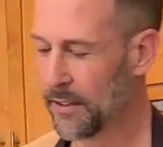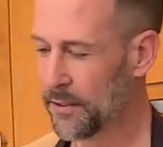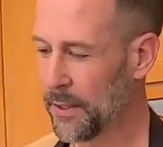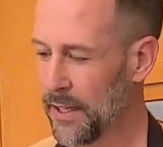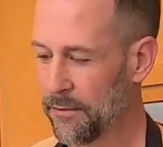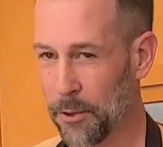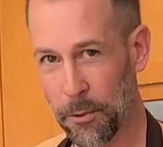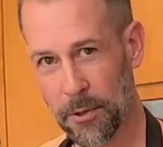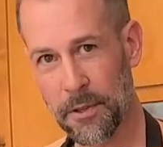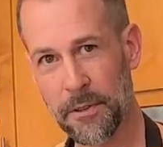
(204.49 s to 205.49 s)
So I have
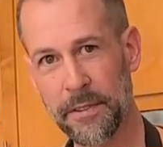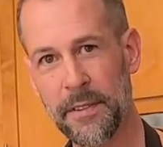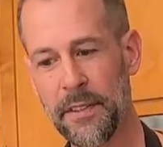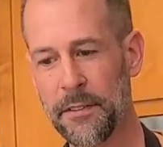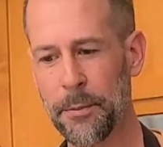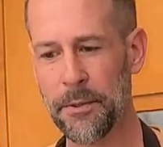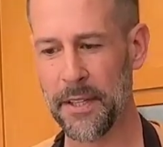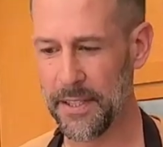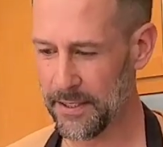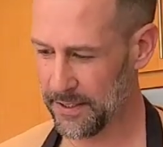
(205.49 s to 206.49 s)
1/4
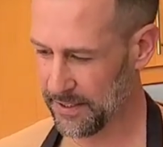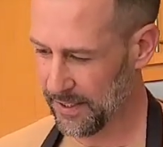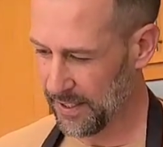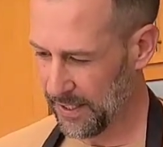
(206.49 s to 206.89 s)
teaspoon here.